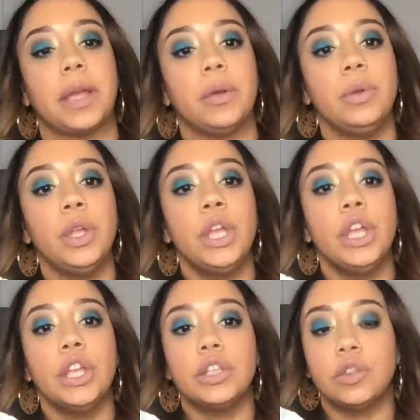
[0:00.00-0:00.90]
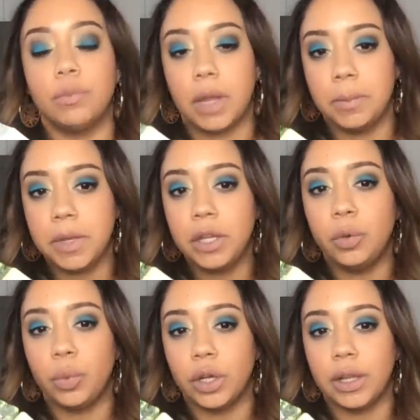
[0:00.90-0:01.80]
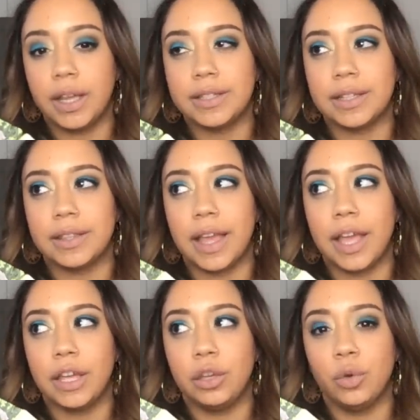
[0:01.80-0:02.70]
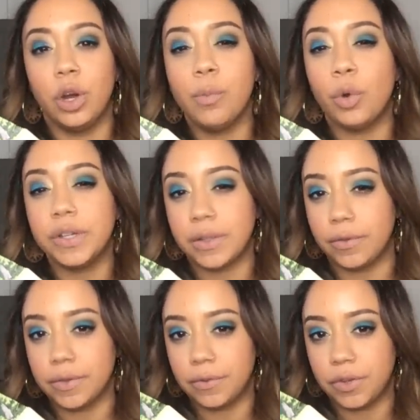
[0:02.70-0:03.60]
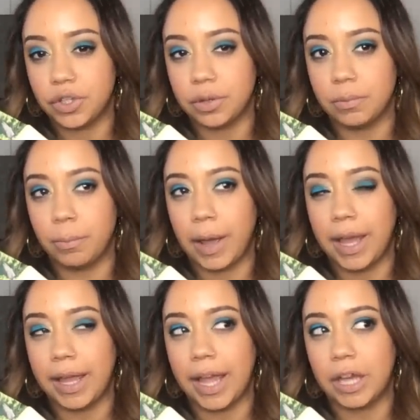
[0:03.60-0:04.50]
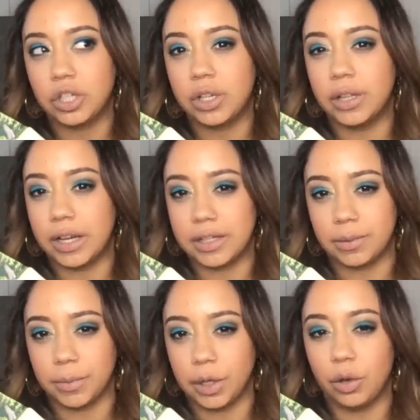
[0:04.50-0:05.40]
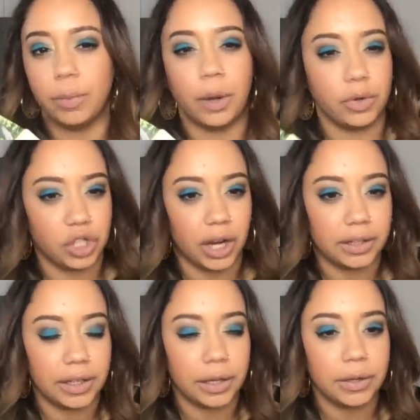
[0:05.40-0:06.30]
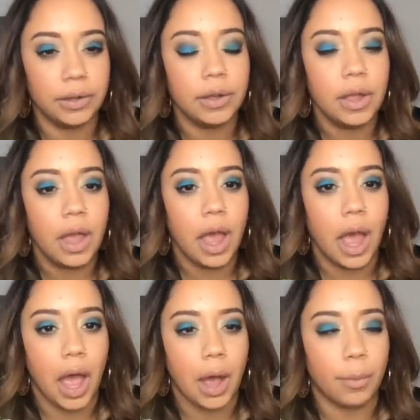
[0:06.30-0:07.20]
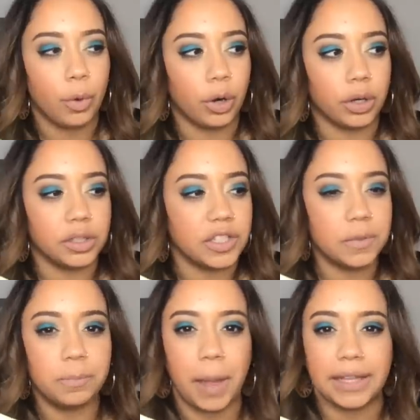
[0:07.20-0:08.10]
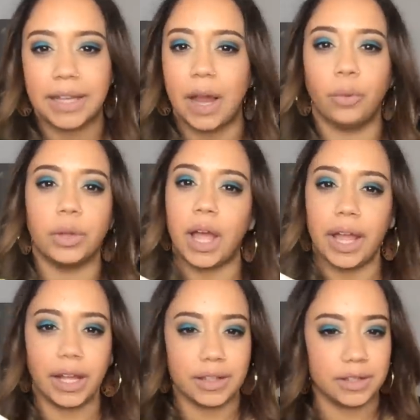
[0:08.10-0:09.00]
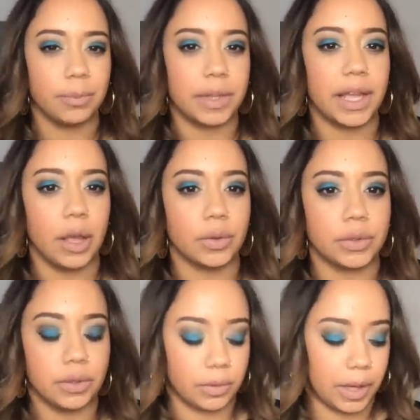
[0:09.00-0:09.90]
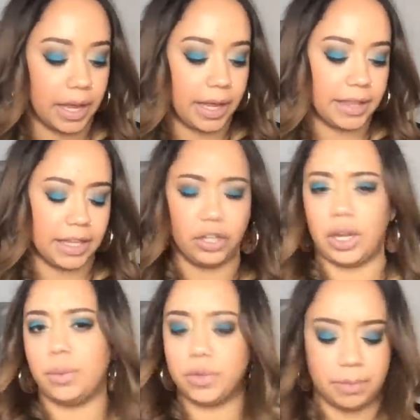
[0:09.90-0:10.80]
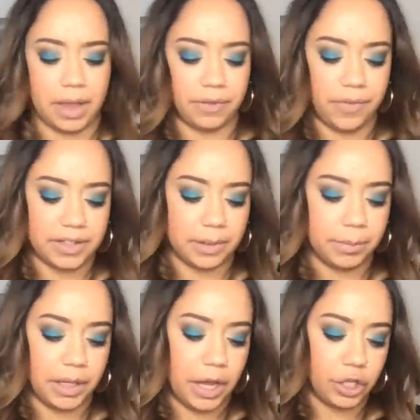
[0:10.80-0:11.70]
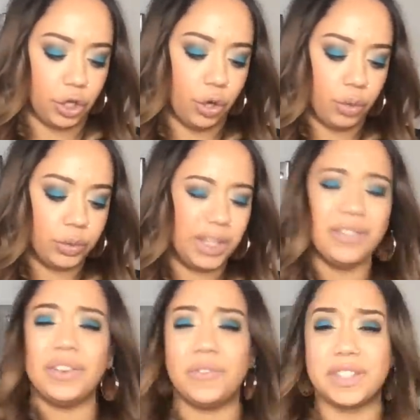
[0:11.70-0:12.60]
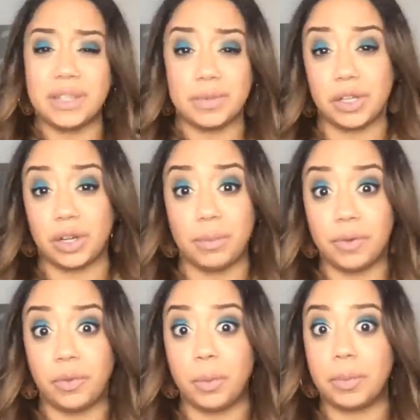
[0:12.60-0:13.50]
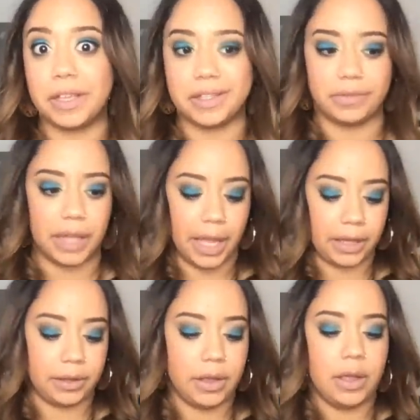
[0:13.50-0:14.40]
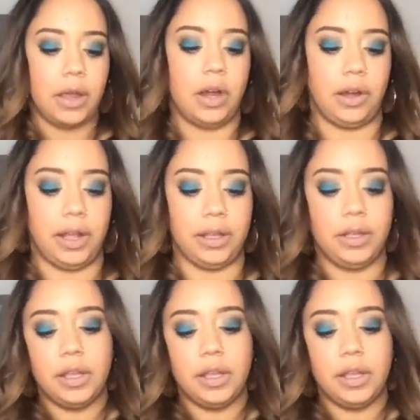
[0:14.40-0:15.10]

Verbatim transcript: out. So maybe you're realizing that you are more self sufficient by actually letting something go, by rejecting it, um, or just by not relying on something else, okay? And that you're able to manifest something on your own, even if it seems like you're coming from a place of lack. All right.